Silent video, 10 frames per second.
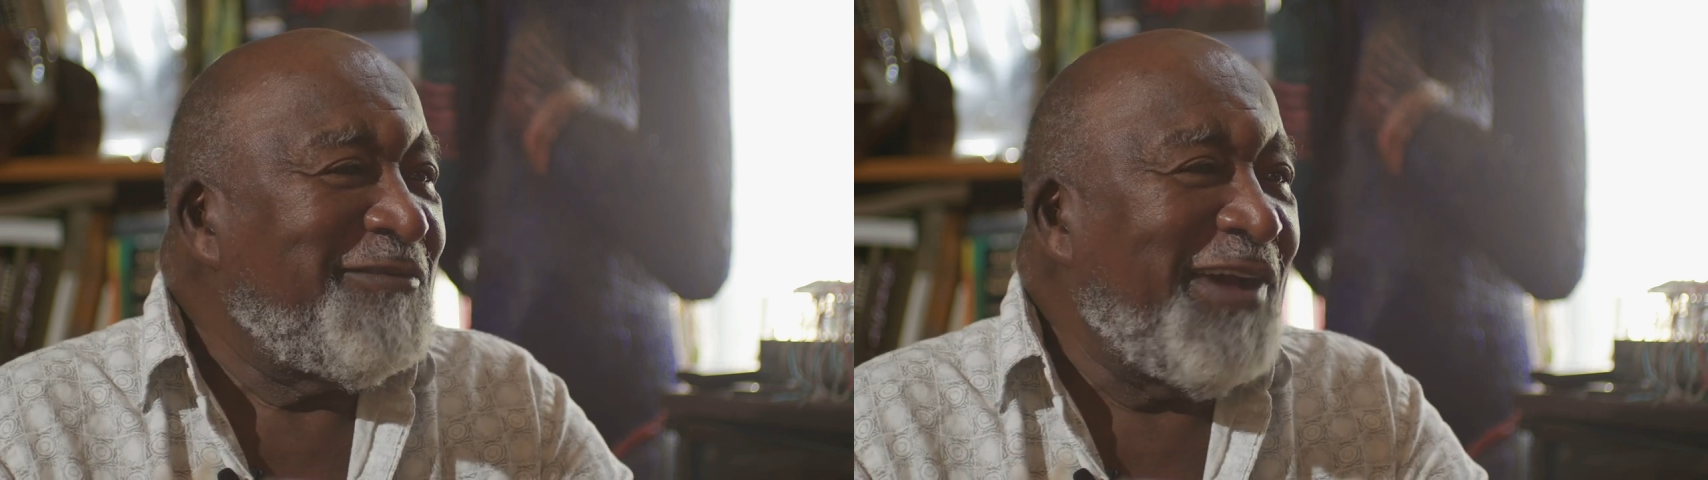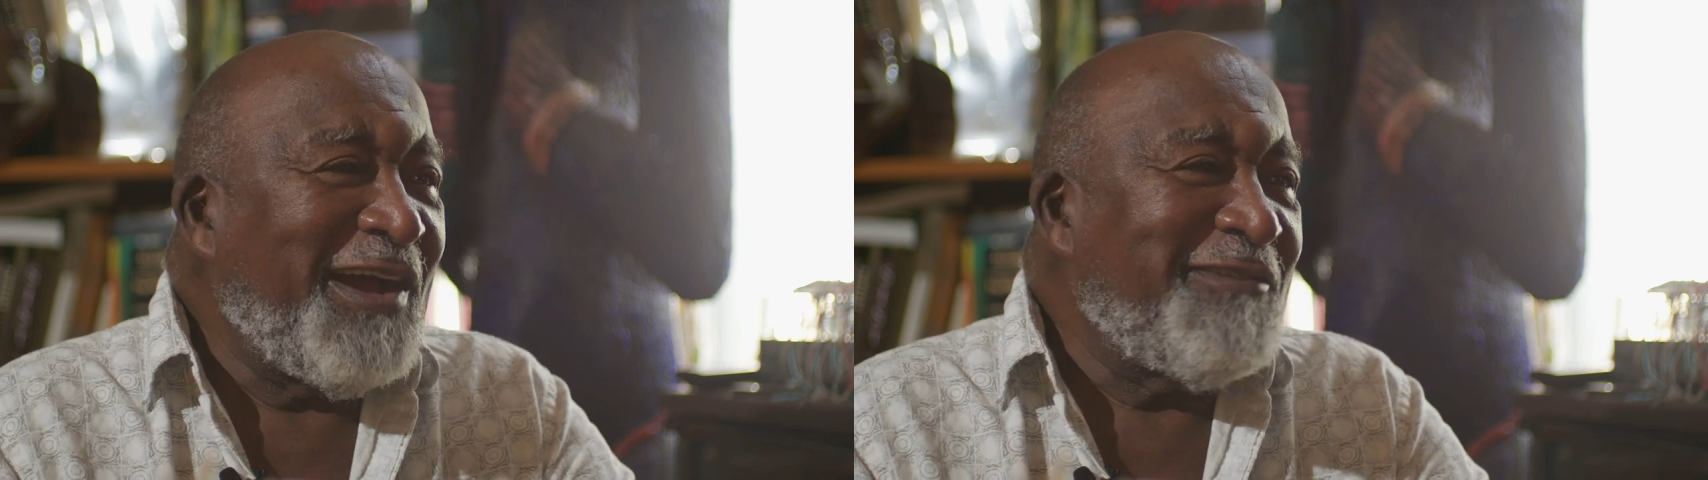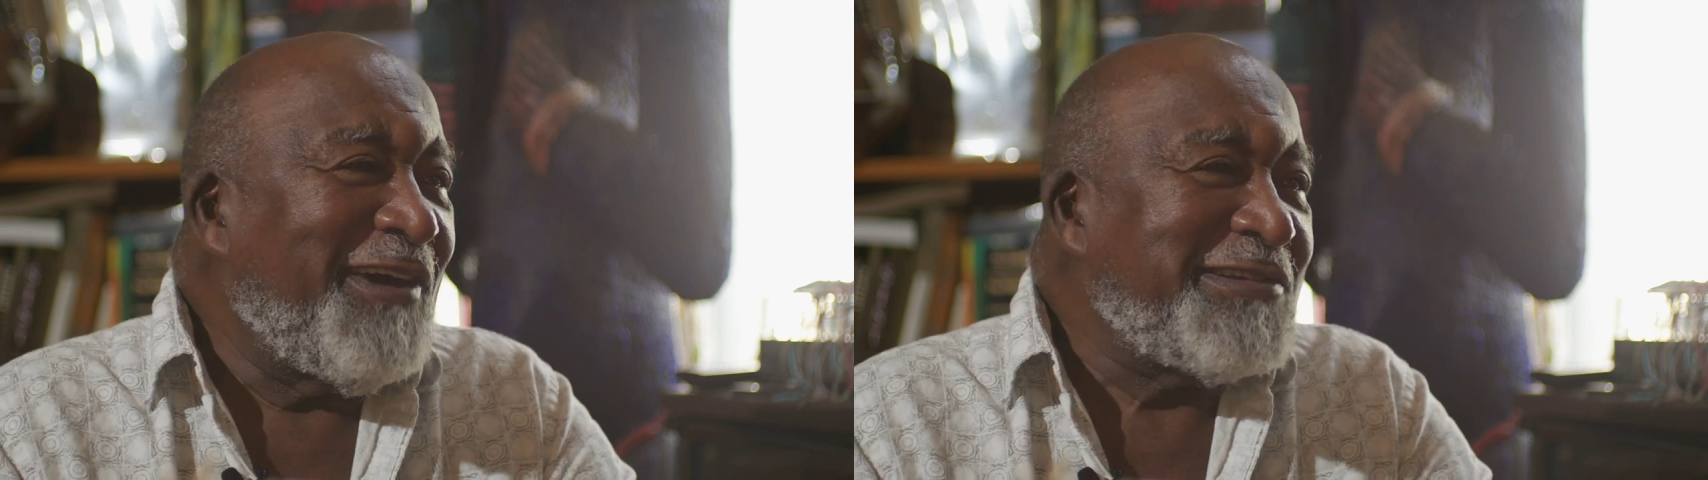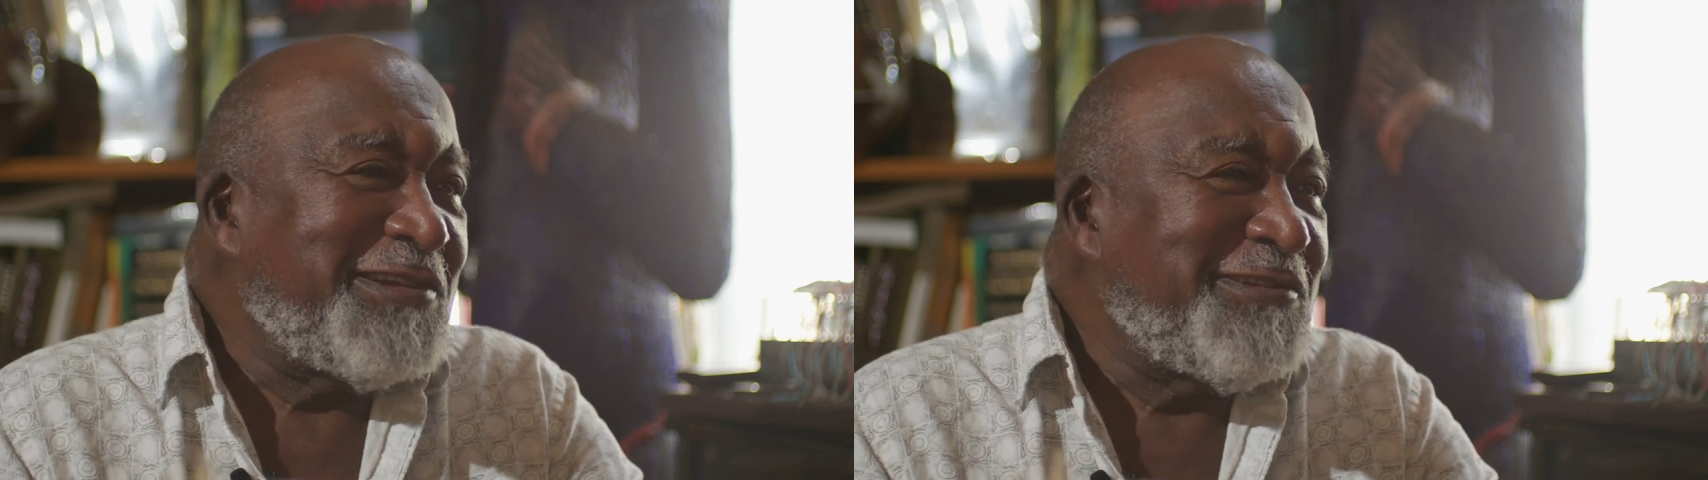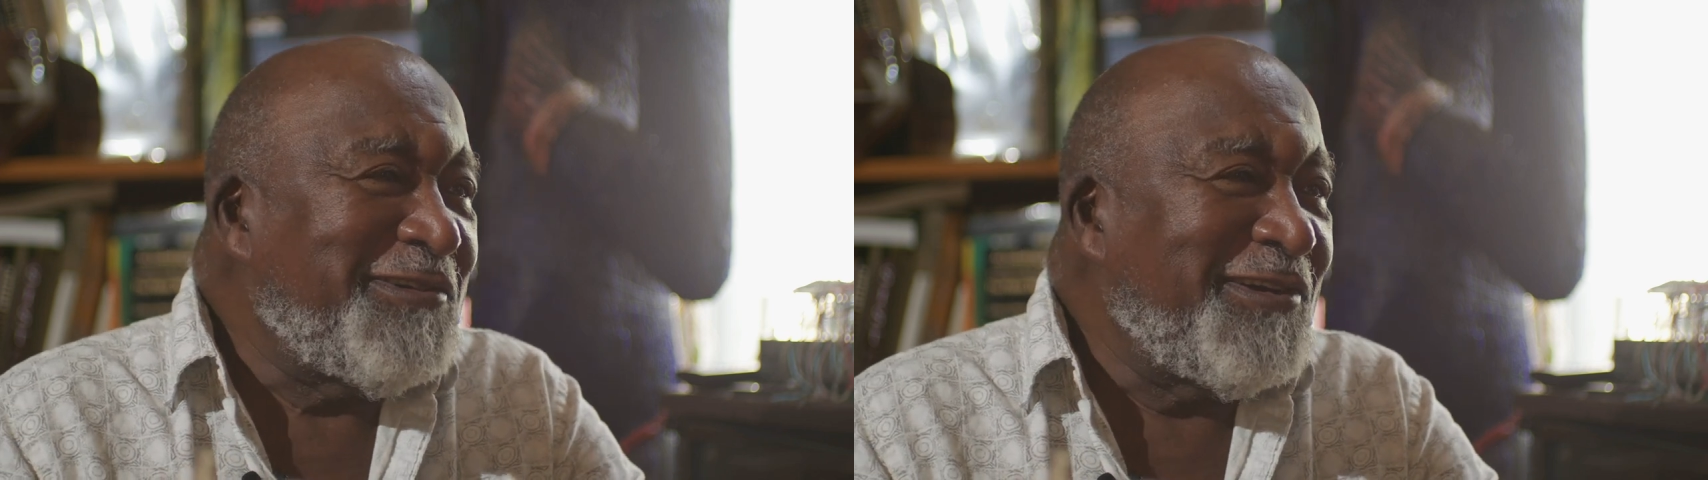Bat
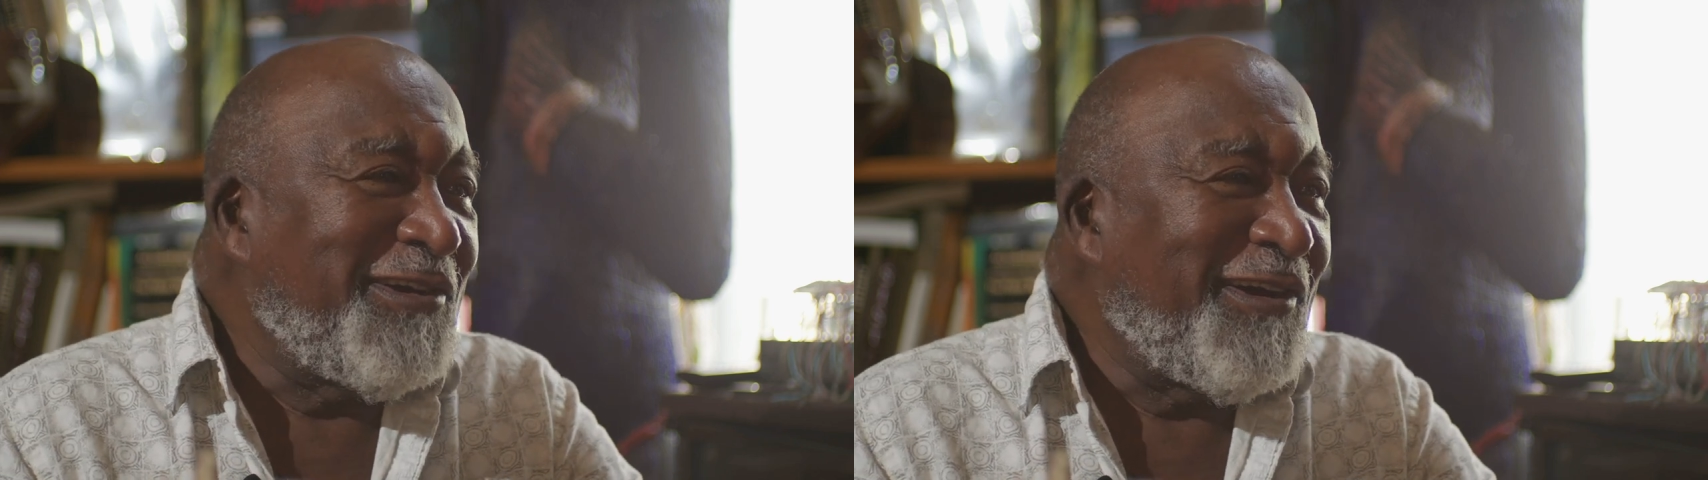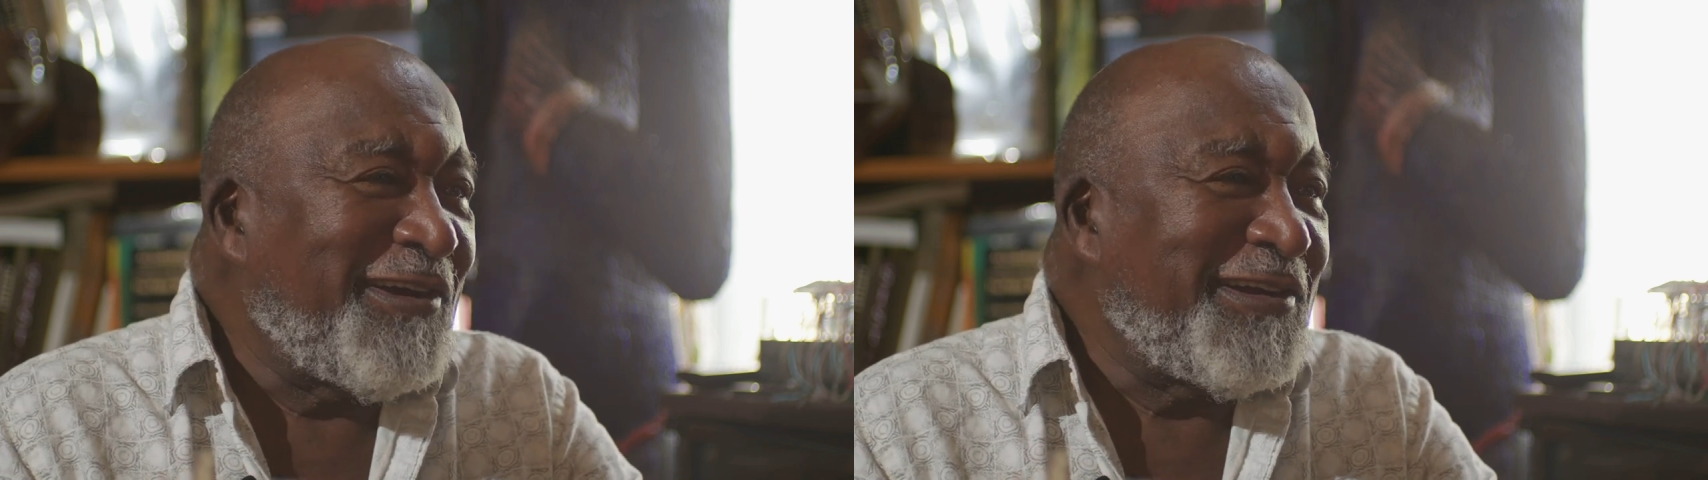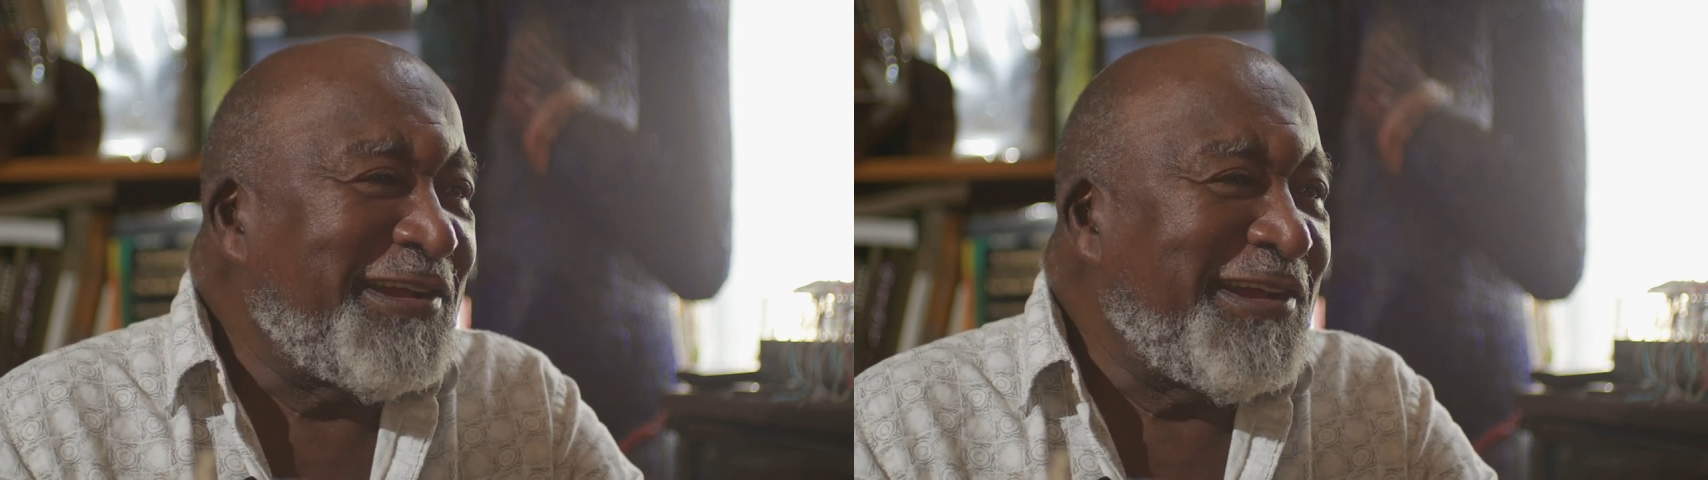wasn't doing hardly